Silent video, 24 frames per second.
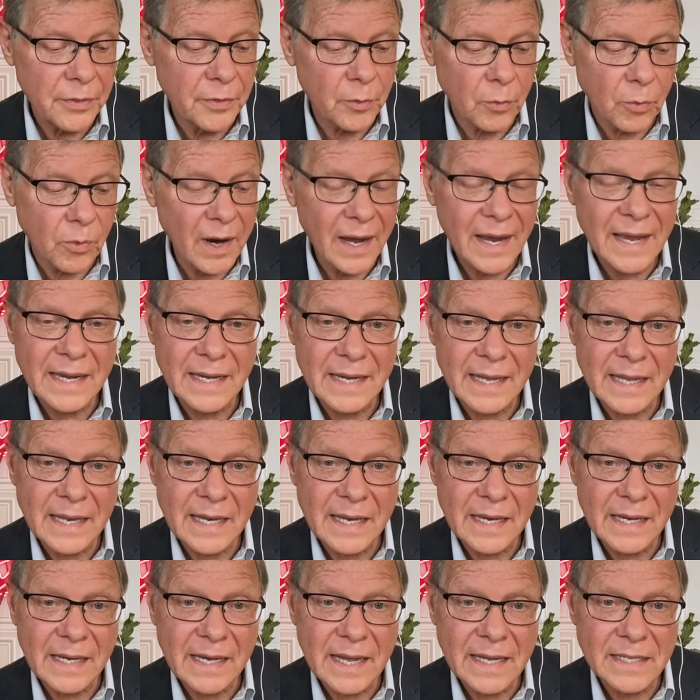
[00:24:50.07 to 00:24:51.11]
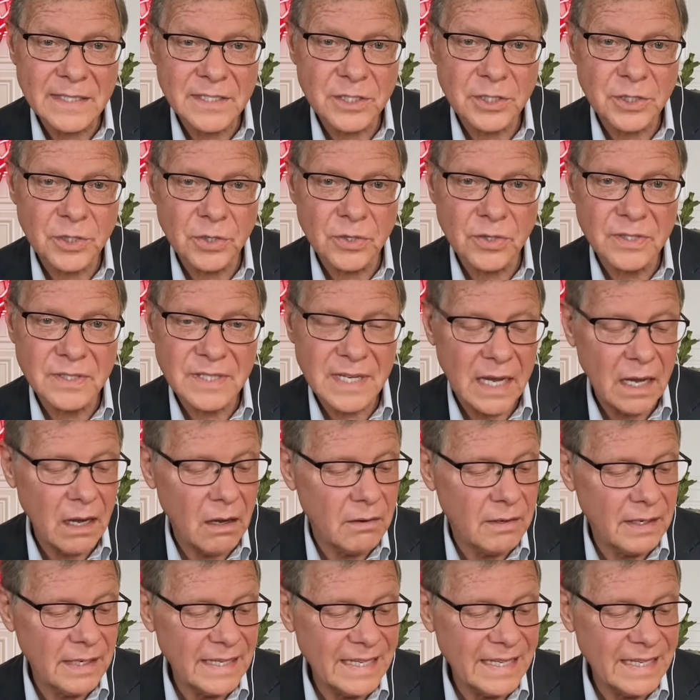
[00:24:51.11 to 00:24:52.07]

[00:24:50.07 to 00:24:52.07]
the right, and it, as it turns out,